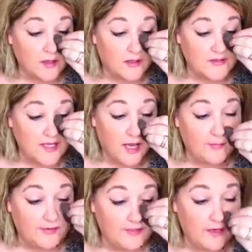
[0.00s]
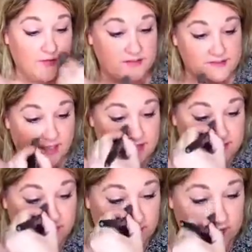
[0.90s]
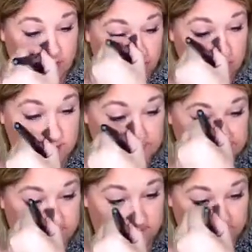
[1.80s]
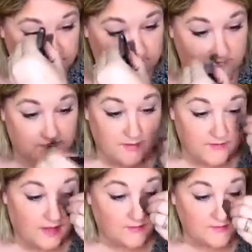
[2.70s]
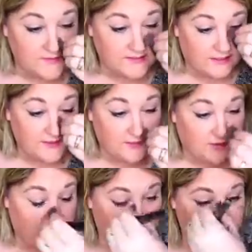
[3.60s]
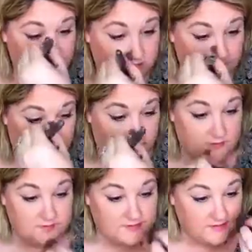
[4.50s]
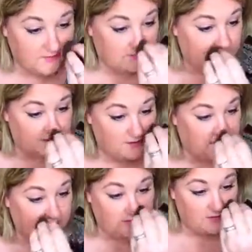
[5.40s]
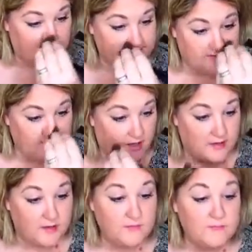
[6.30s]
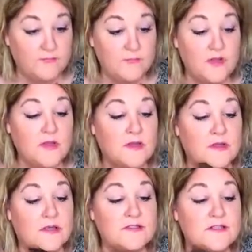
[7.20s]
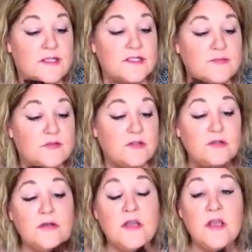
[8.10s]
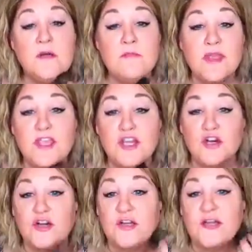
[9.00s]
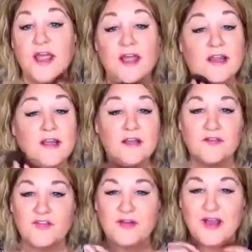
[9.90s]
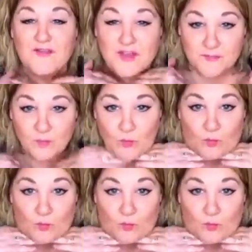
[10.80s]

and tap it down the sides of your nose, and that will slenderize your nose. Put a little across the bottom, because this will make your neck, if you have the